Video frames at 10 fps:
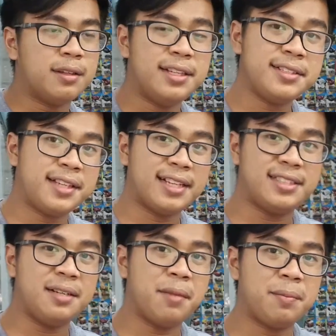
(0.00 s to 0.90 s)
This
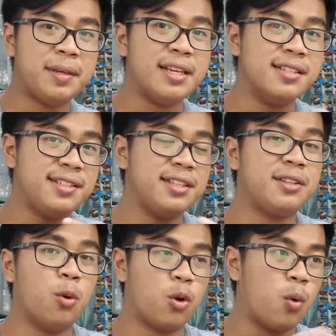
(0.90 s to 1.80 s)
casting might be easy
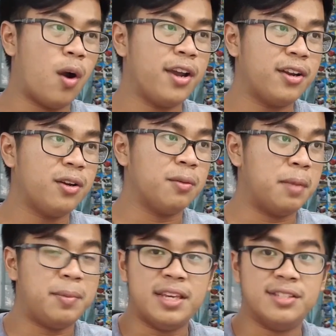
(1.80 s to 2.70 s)
to acquire,
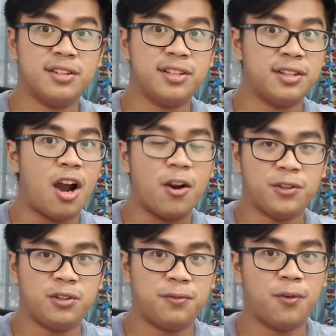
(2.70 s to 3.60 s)
maybe easier than the
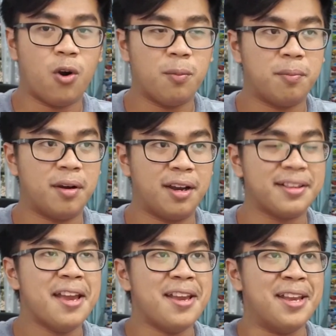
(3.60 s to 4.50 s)
R34,
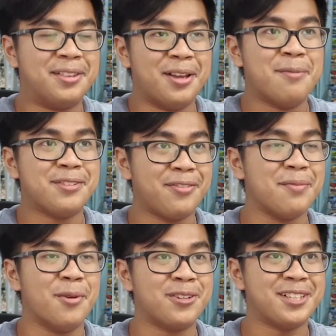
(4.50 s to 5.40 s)
but in terms of
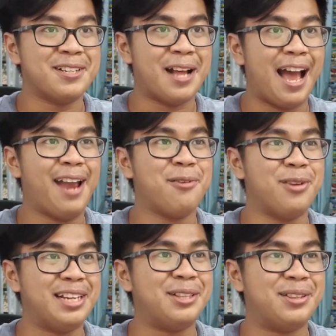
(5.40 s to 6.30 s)
emotion, I
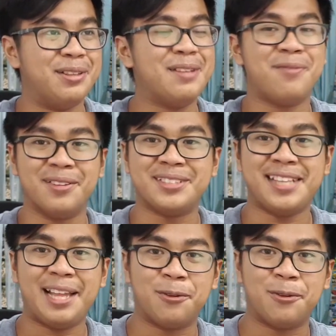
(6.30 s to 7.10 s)
really did feel sad